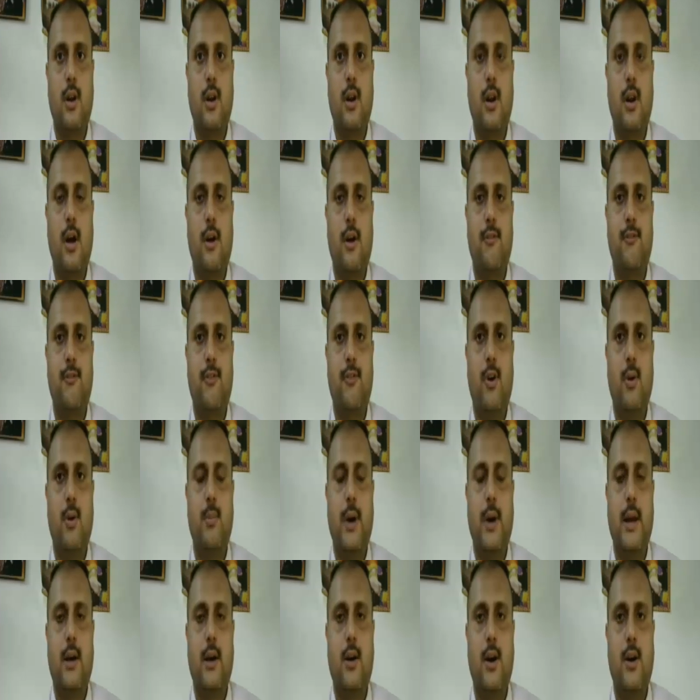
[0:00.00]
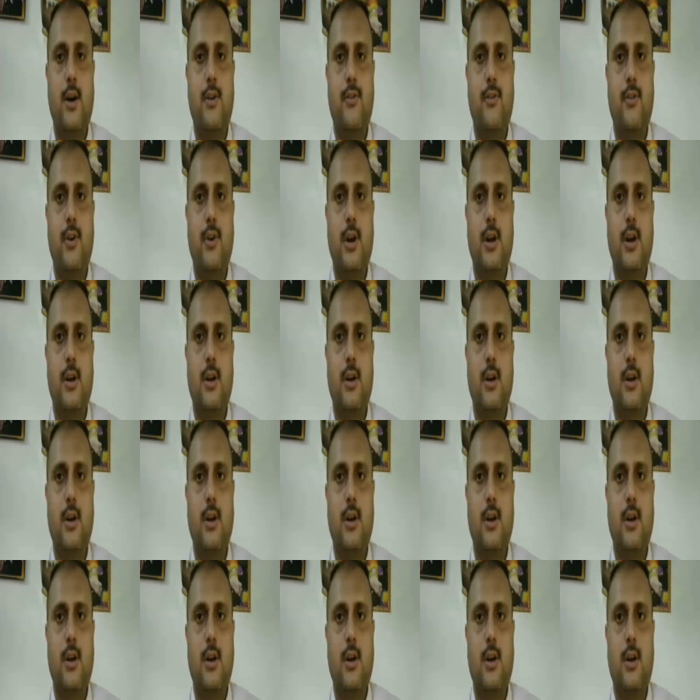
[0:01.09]
Love for my country
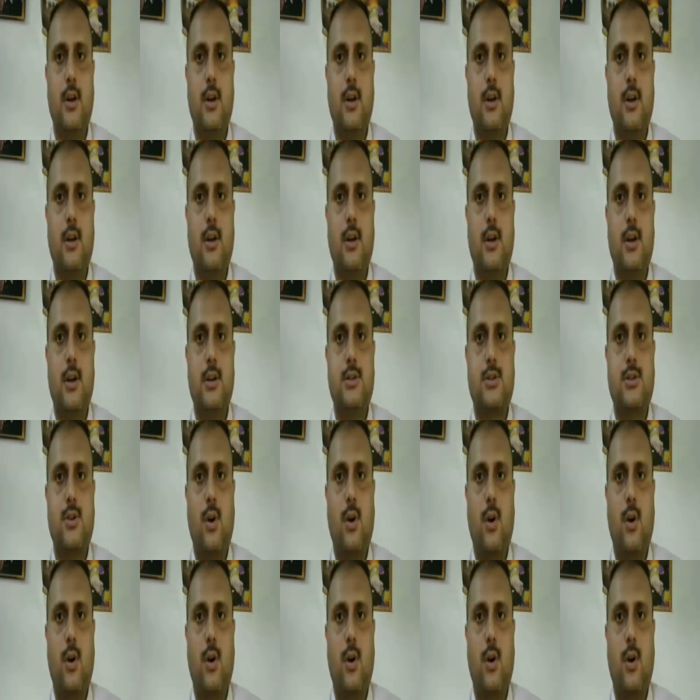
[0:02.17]
is